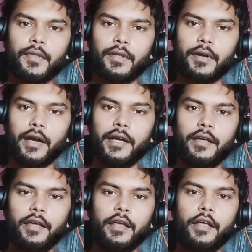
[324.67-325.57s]
right?
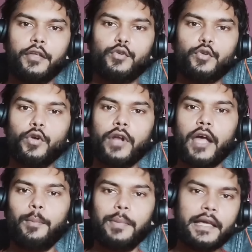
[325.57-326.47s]
So your
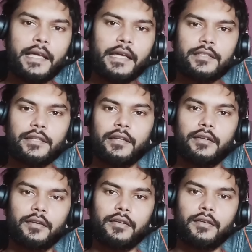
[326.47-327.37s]

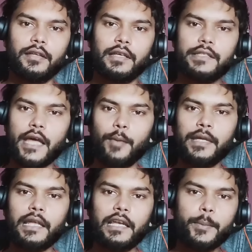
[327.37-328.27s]
application is
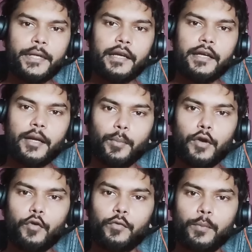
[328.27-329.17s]
having a limited
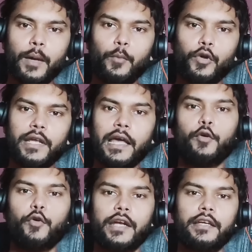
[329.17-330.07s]
number of memory
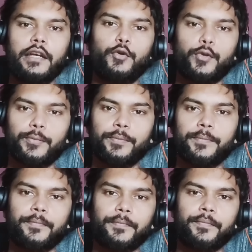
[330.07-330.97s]
allocated to you.
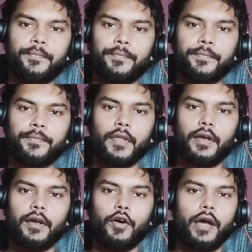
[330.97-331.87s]

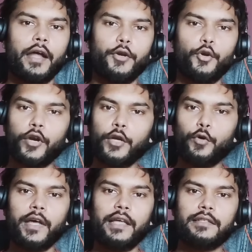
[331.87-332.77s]
Android
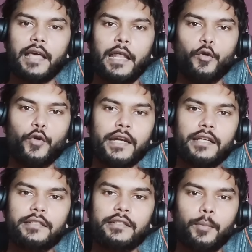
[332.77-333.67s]
OS
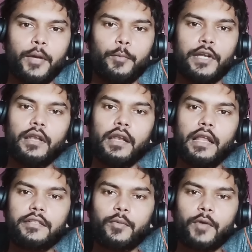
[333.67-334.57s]
allocates the memory.
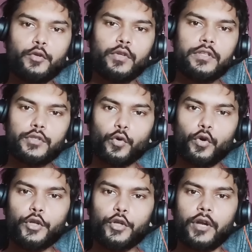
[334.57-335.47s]
Let's say when you
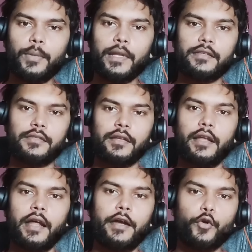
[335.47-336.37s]
installed your
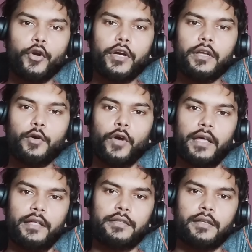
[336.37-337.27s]
application, Android
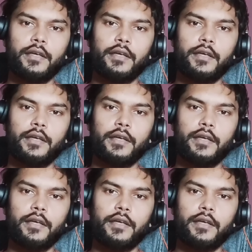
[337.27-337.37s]
OS